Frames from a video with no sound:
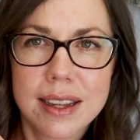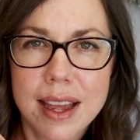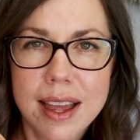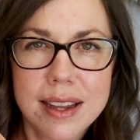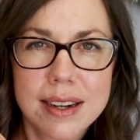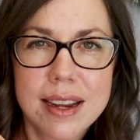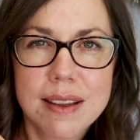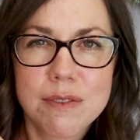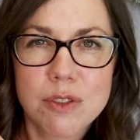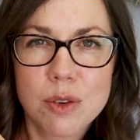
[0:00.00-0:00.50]

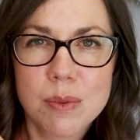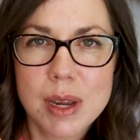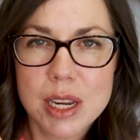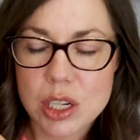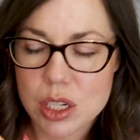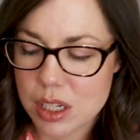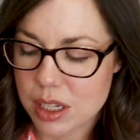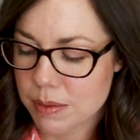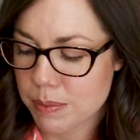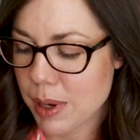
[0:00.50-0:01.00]
and
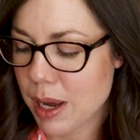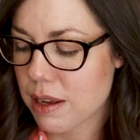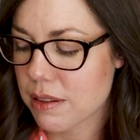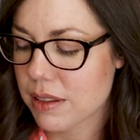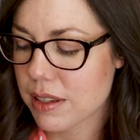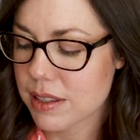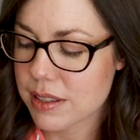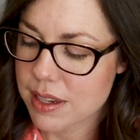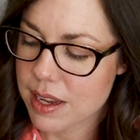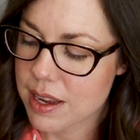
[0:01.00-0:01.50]
information
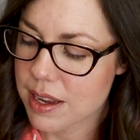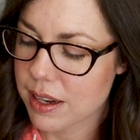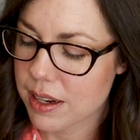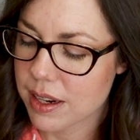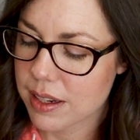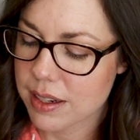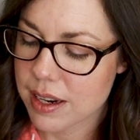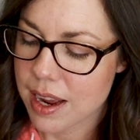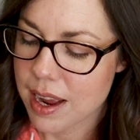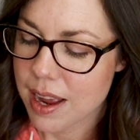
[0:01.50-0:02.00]
about the
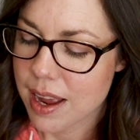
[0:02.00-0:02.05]
sun.